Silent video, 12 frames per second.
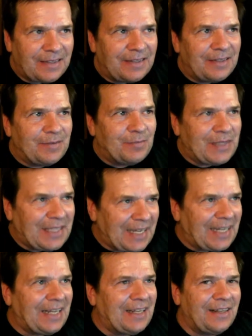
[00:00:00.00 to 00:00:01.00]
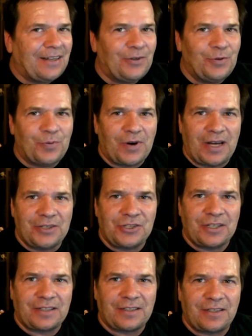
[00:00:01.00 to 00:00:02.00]
beginning a new
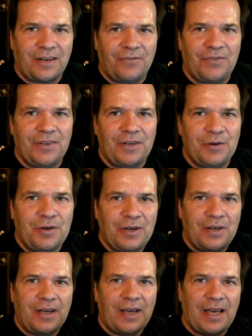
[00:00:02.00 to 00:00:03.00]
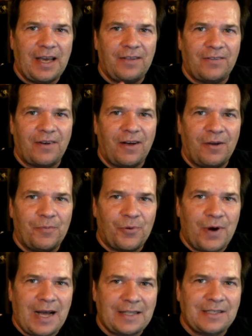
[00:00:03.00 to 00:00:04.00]
project of the hands-on
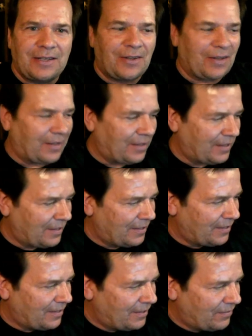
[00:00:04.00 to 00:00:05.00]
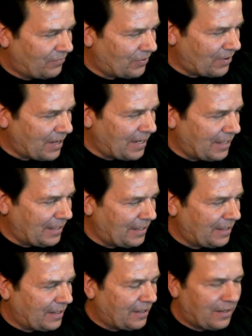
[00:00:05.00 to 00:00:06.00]
practical variety
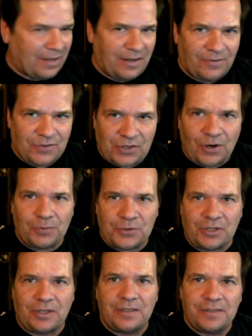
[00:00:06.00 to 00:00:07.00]
of sculpture,